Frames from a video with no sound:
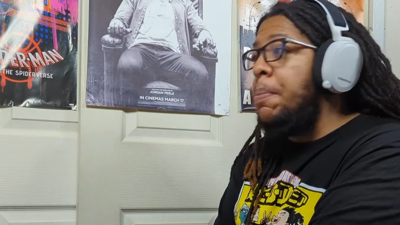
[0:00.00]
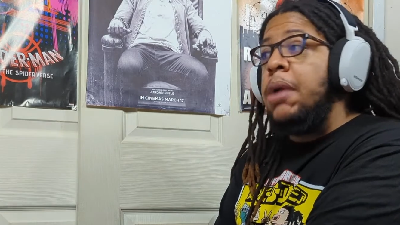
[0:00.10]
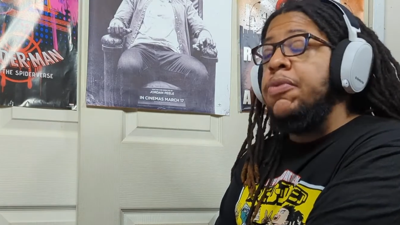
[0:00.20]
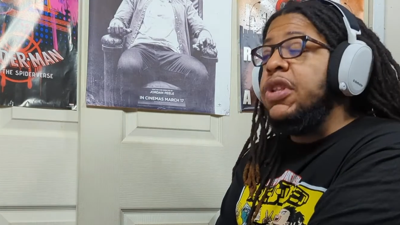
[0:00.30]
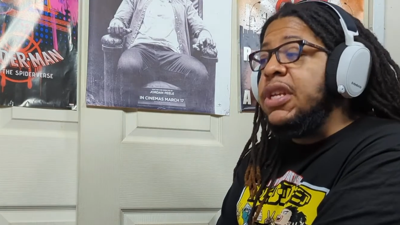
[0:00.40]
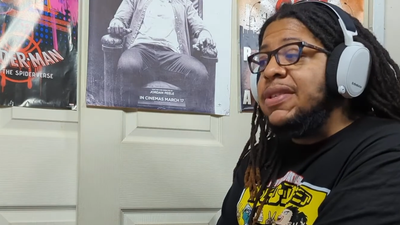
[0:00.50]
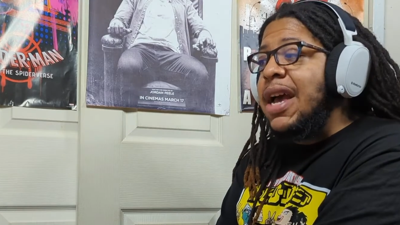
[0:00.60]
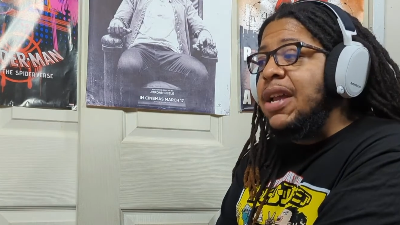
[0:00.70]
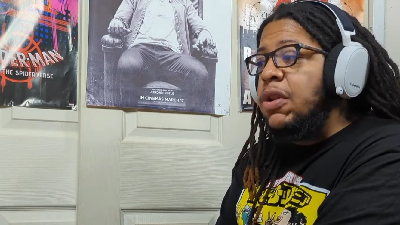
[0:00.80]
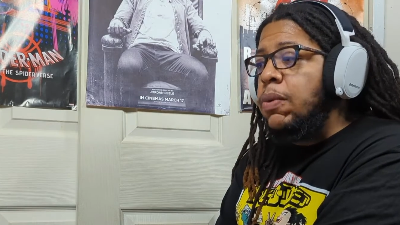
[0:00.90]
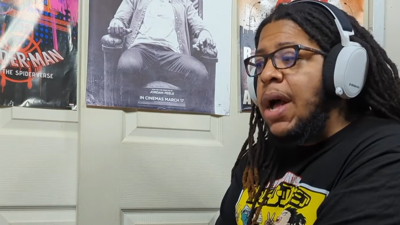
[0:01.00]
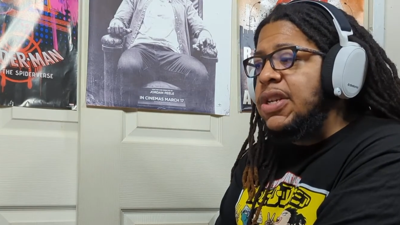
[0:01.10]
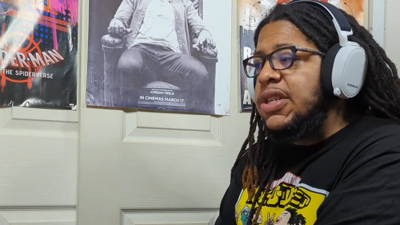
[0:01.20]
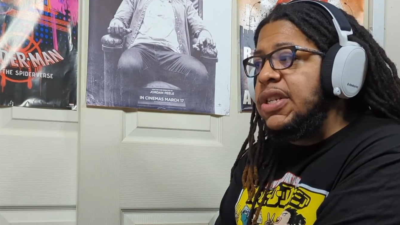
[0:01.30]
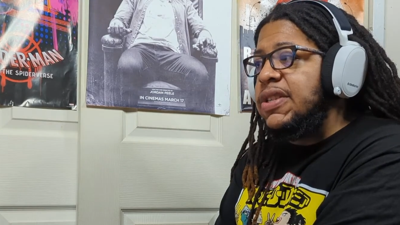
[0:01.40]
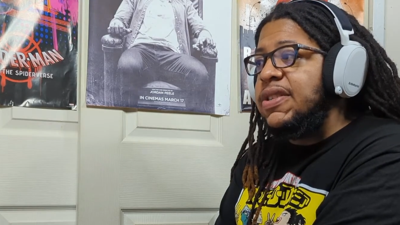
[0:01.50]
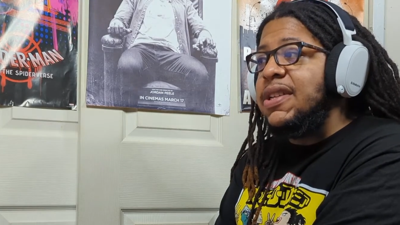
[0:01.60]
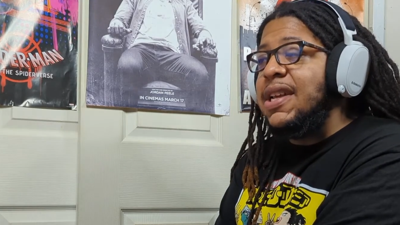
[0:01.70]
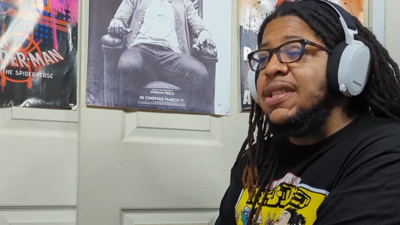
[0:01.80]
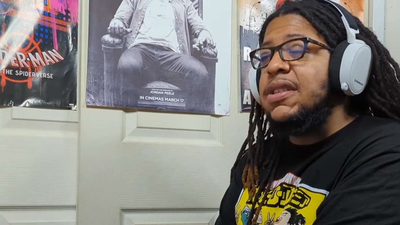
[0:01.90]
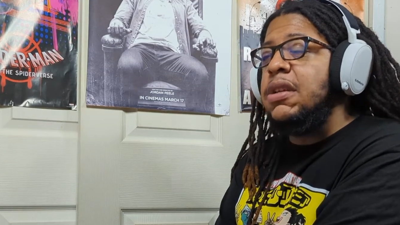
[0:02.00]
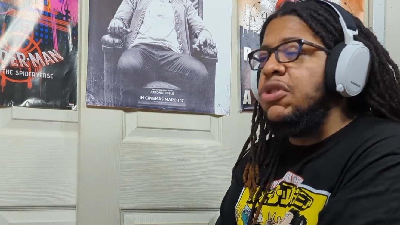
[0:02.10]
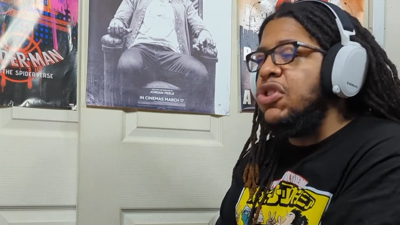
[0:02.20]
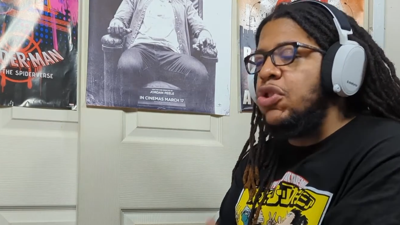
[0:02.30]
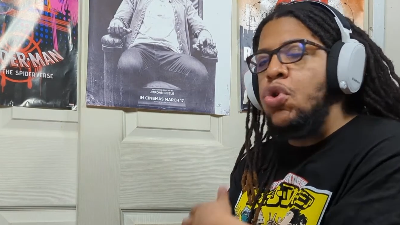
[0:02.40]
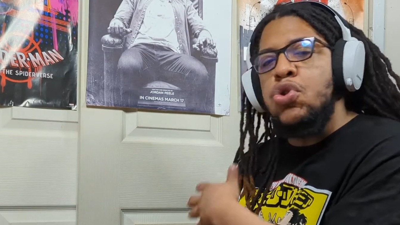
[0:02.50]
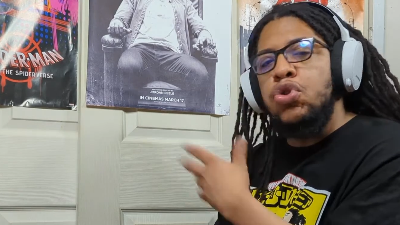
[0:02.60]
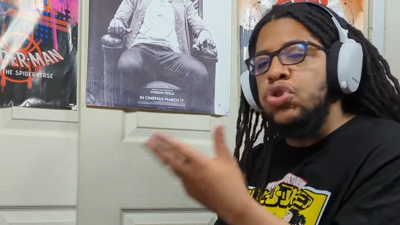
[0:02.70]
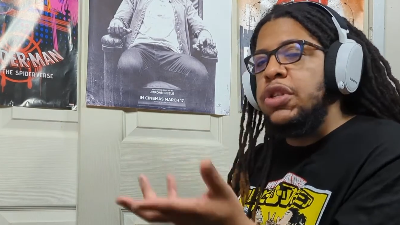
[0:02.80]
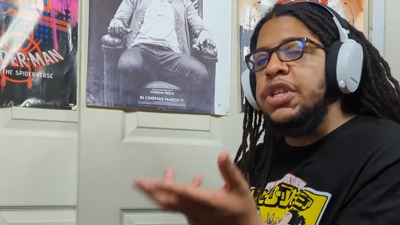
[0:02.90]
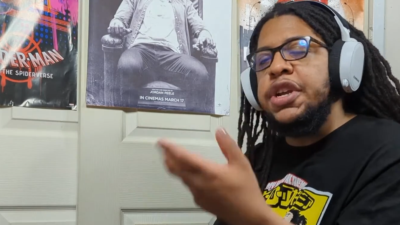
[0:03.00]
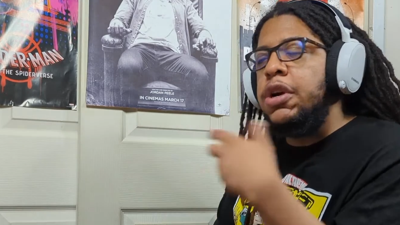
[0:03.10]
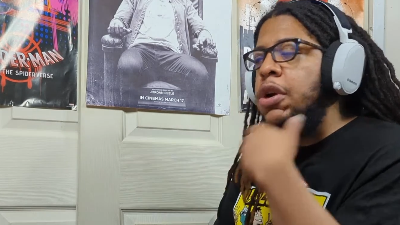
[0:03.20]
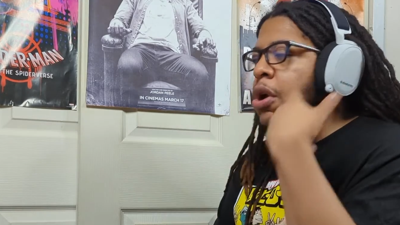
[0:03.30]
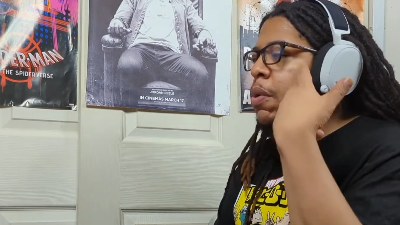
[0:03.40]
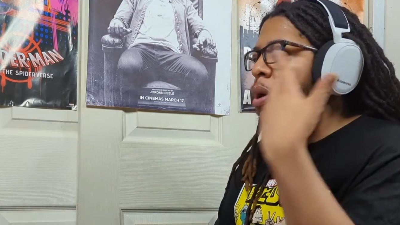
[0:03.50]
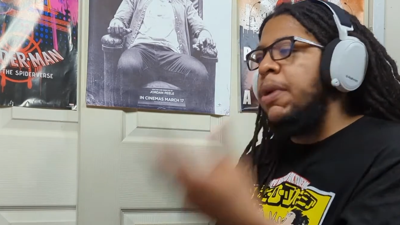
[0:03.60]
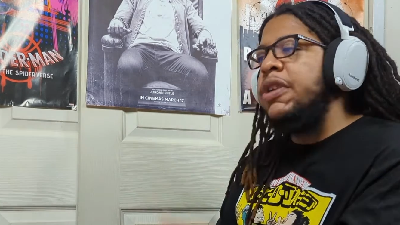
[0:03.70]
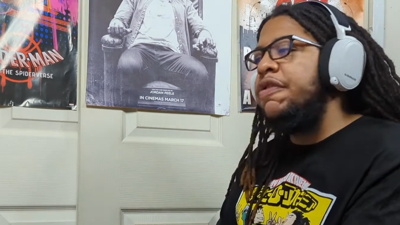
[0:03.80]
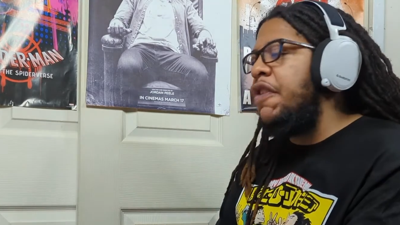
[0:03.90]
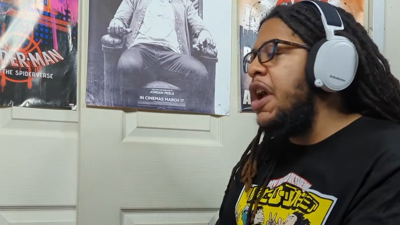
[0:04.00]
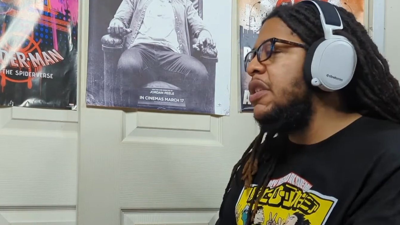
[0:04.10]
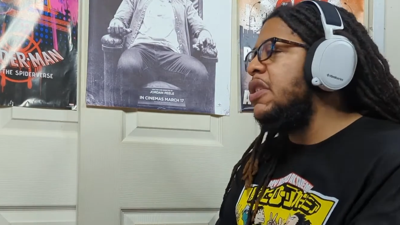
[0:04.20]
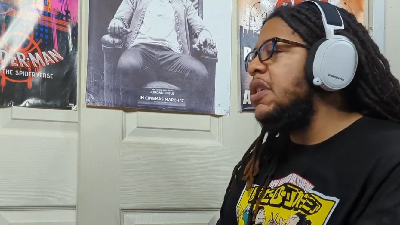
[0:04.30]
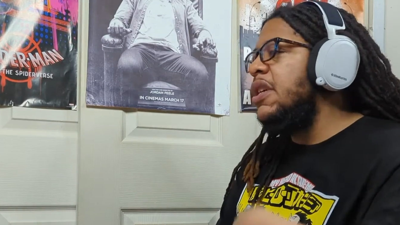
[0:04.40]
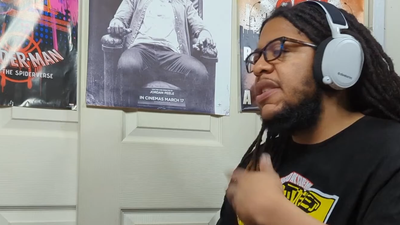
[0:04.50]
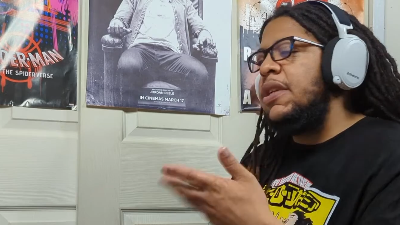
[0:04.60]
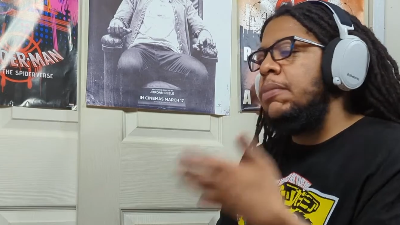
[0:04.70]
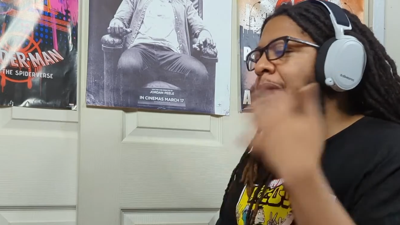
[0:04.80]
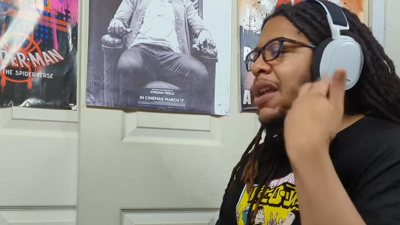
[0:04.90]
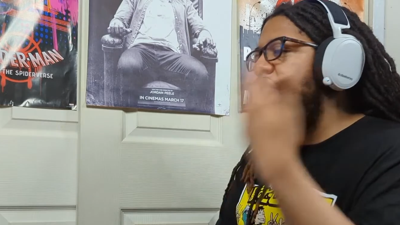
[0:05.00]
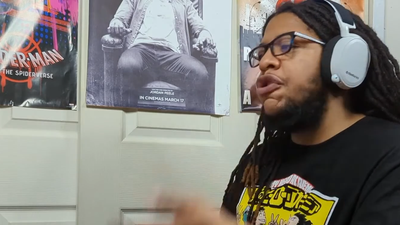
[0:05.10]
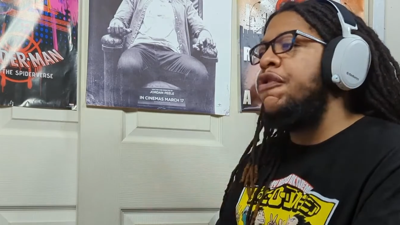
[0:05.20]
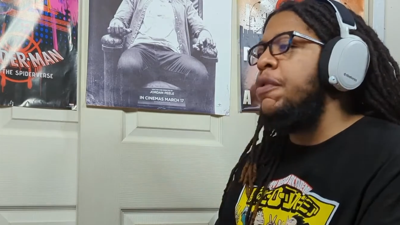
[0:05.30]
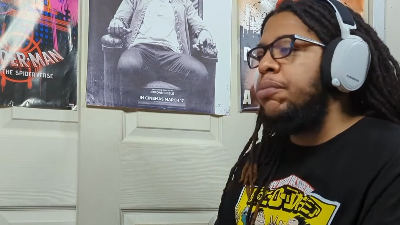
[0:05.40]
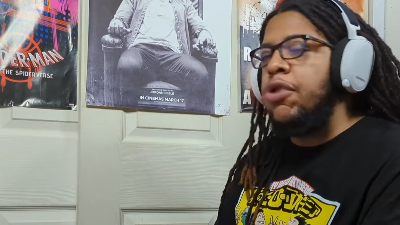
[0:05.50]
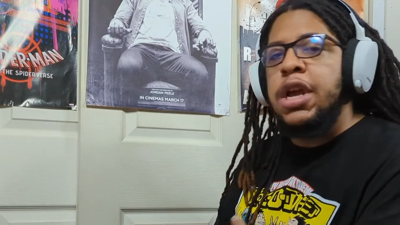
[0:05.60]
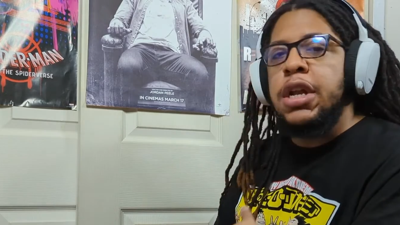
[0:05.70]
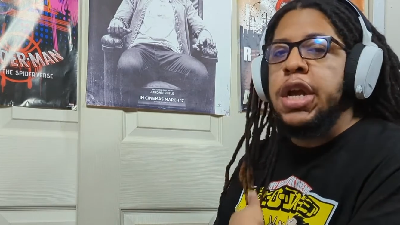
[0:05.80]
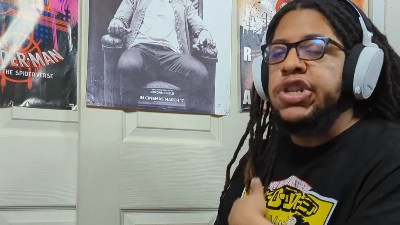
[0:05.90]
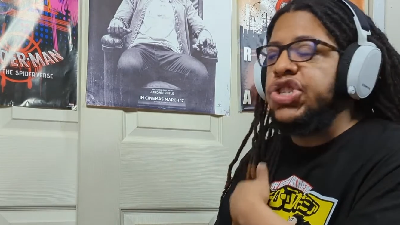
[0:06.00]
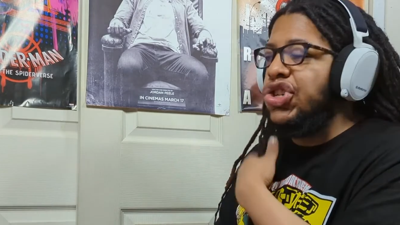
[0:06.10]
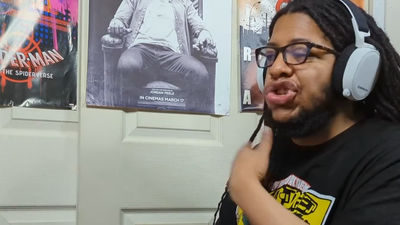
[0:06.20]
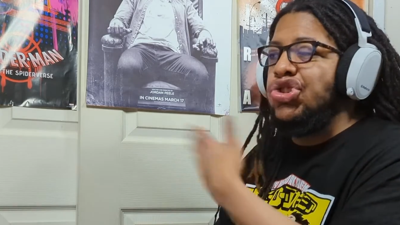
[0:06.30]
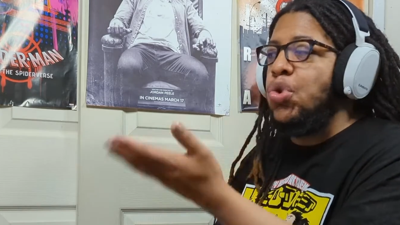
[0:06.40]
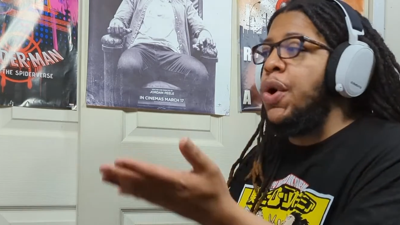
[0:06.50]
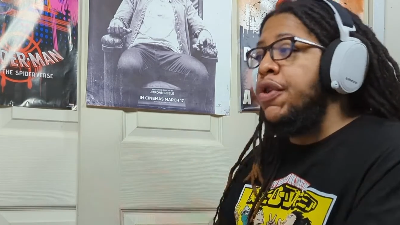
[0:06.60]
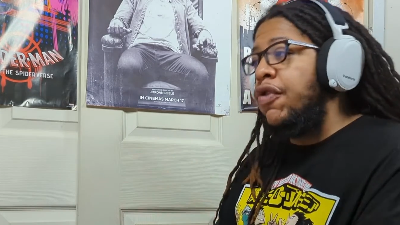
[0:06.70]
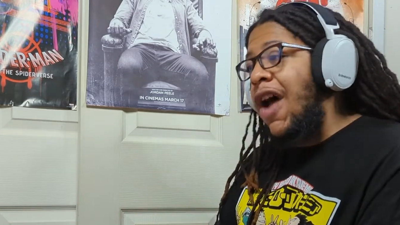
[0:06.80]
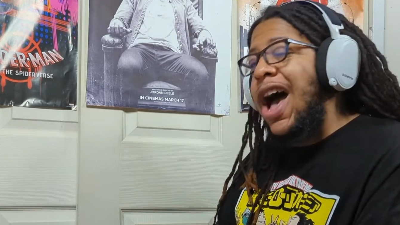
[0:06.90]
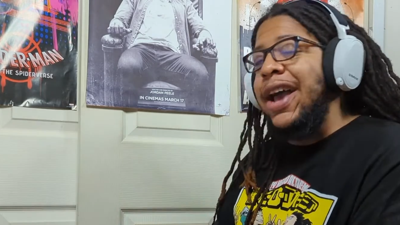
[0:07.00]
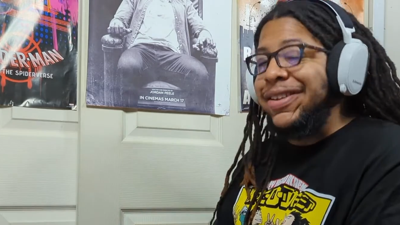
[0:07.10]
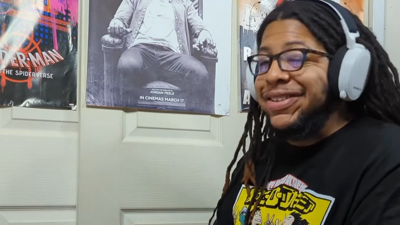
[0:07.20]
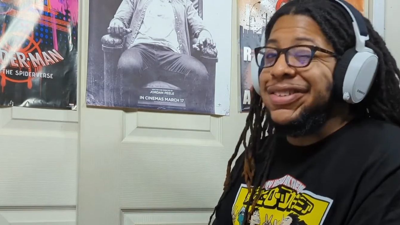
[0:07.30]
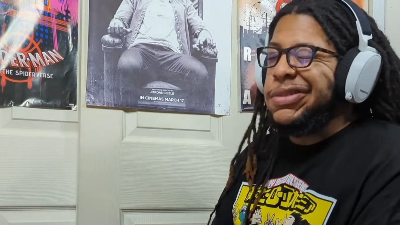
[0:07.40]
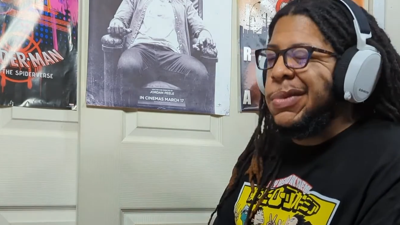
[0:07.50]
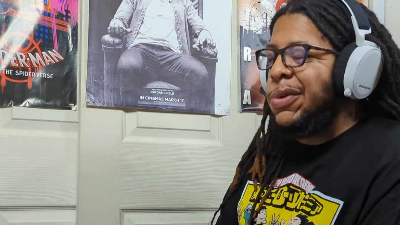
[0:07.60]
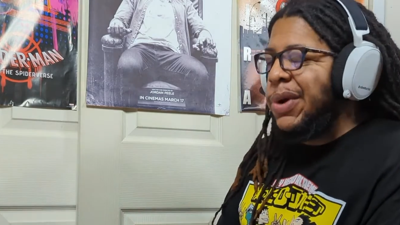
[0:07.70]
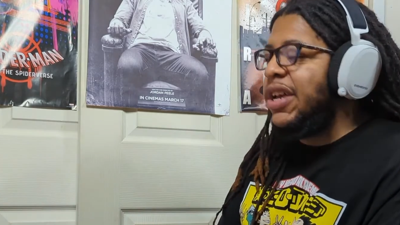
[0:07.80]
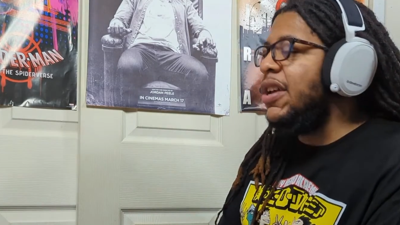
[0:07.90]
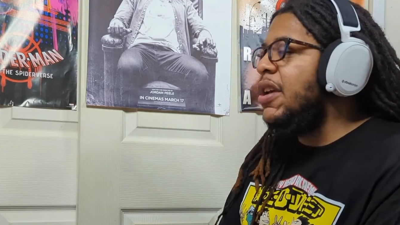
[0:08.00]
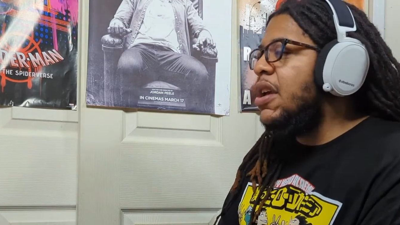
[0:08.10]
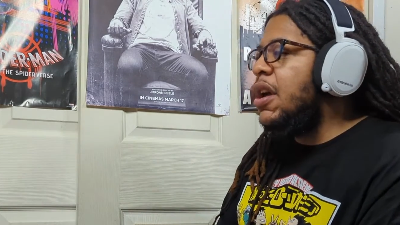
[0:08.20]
But I'm really excited to watch this. This looks like you can just go to a theater with a bunch of friends, sit back, turn off your brain, and just enjoy the ride. Really quick.